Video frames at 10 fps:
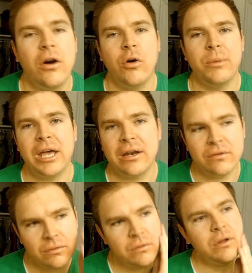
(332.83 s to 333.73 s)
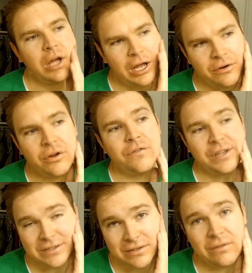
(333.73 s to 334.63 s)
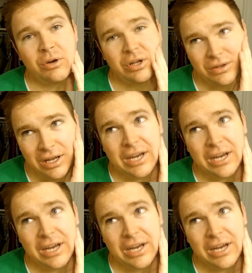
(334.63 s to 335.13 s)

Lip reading: Oh man, I don't know if that's, well,